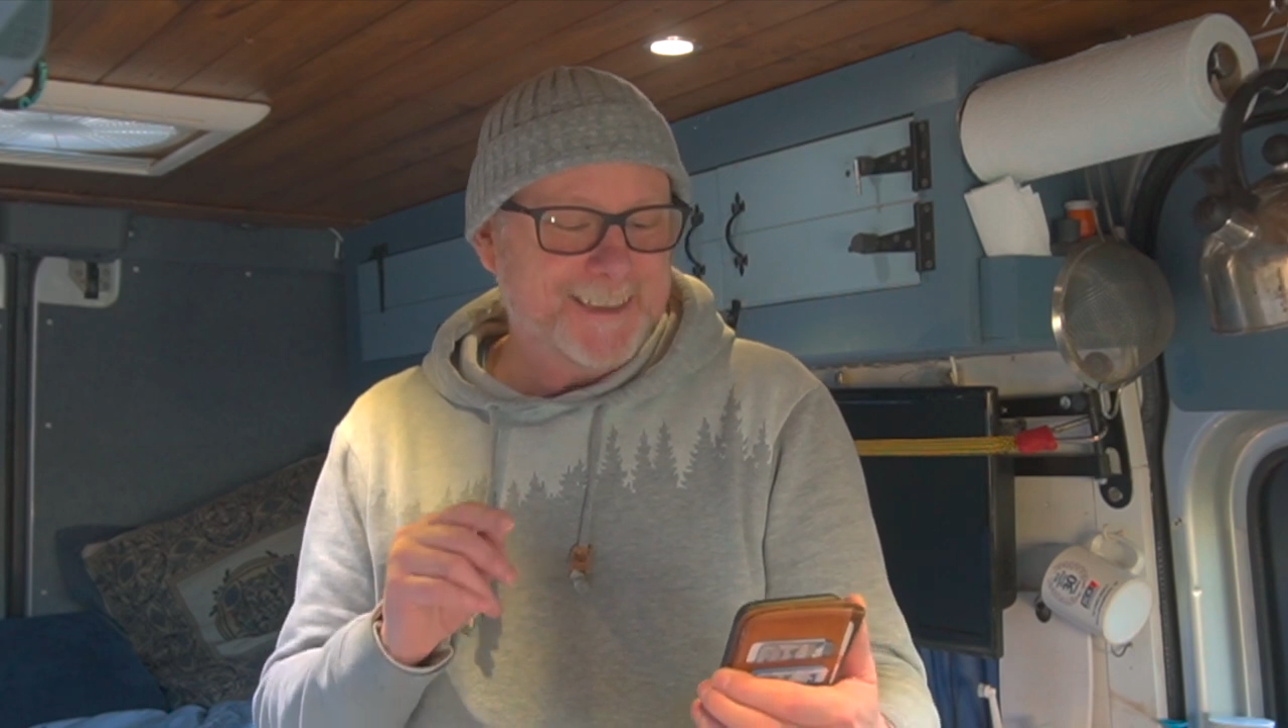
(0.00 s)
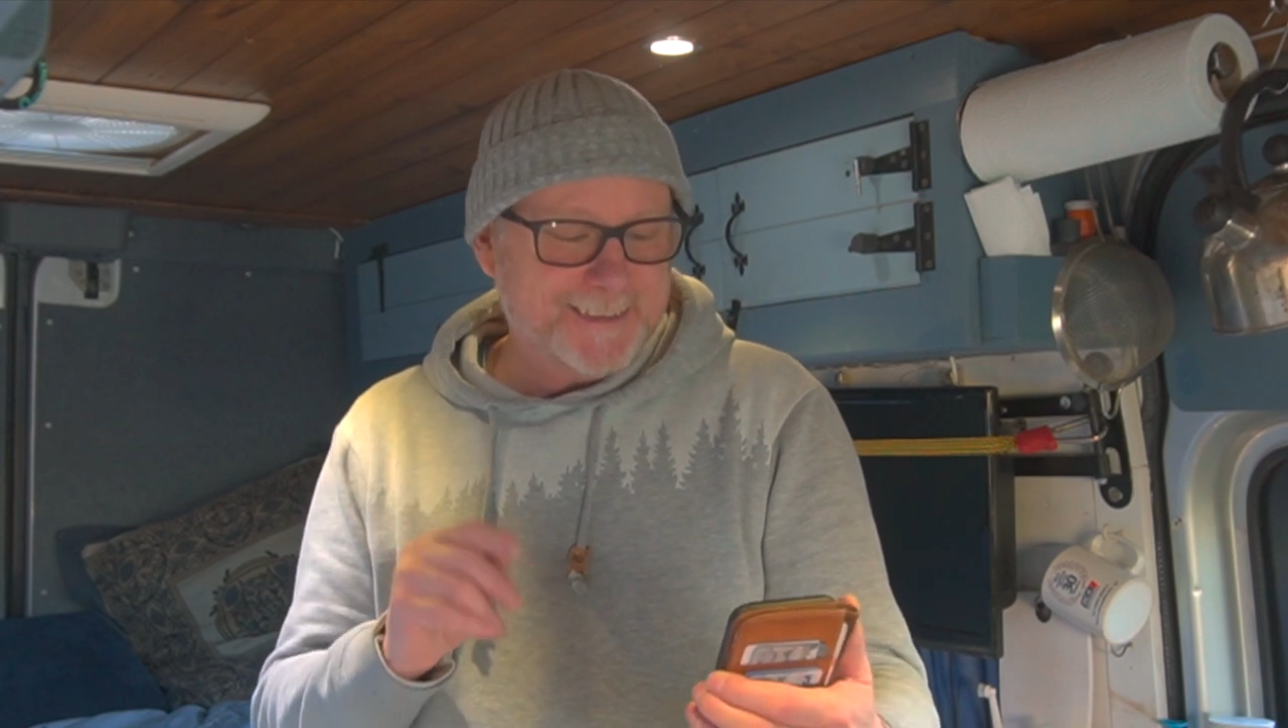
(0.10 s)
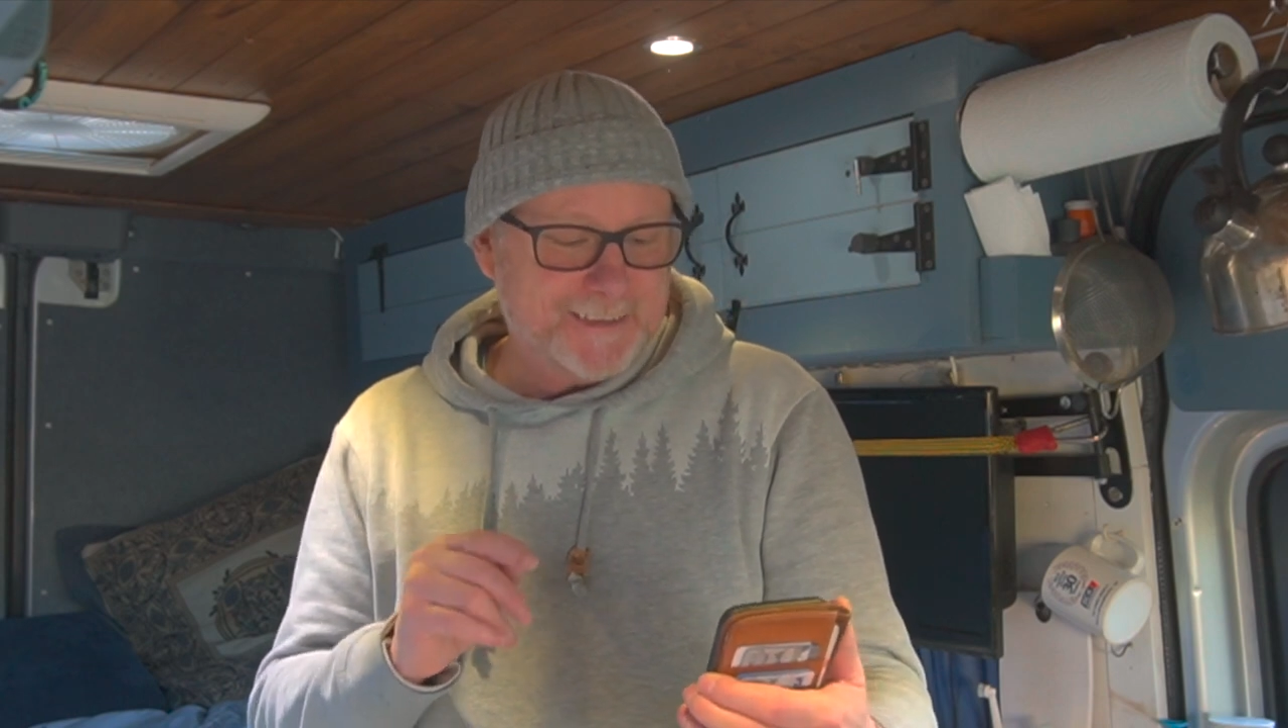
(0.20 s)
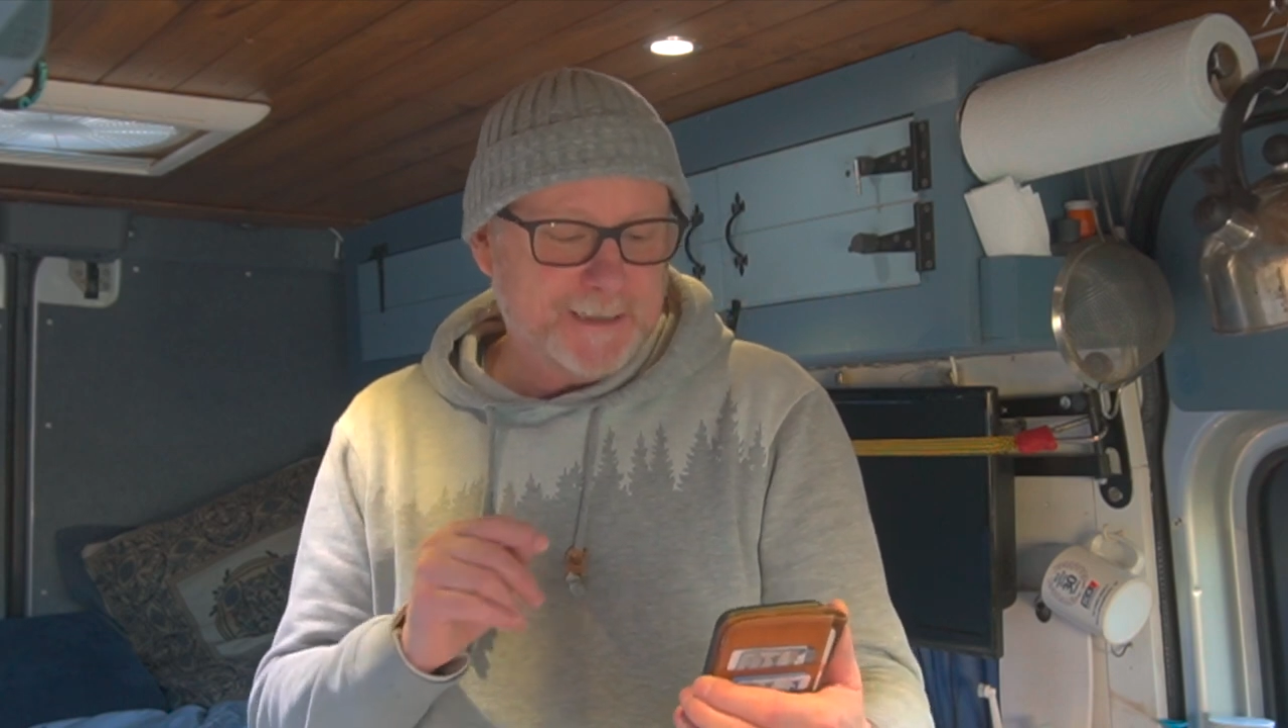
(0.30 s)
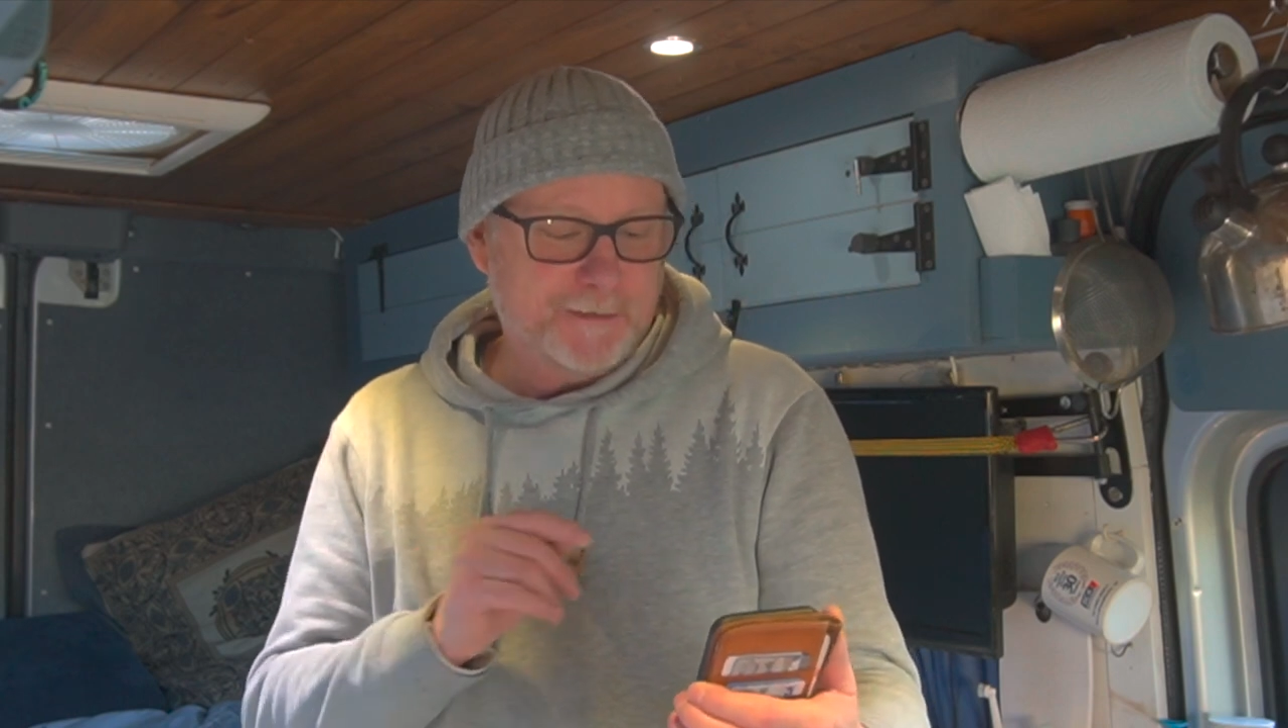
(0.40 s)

60